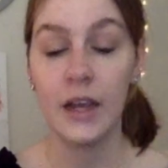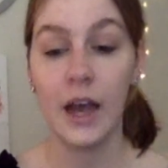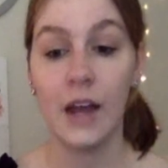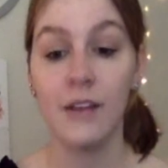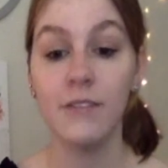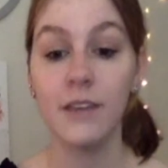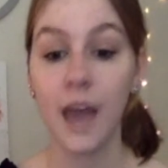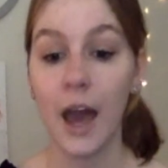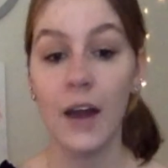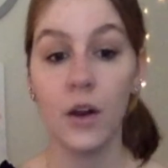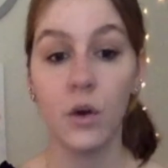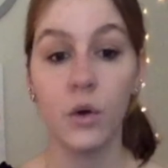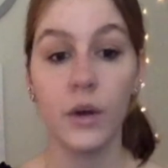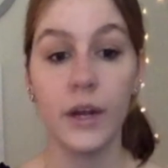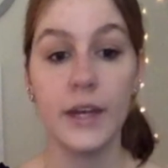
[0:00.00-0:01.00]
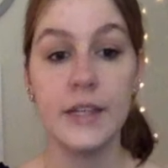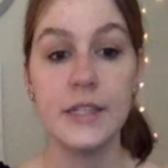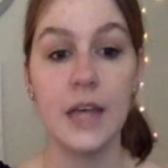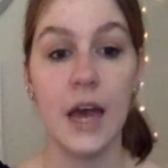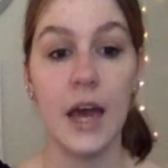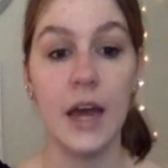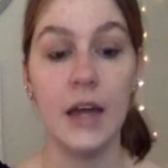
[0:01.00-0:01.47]
kind of
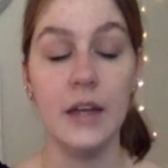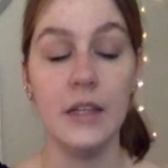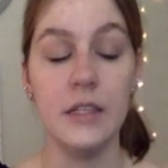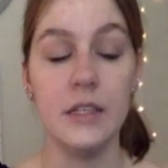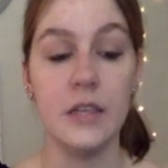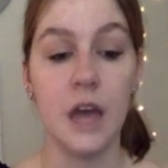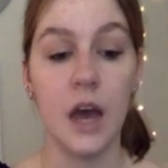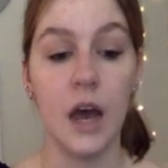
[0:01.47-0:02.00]
categories and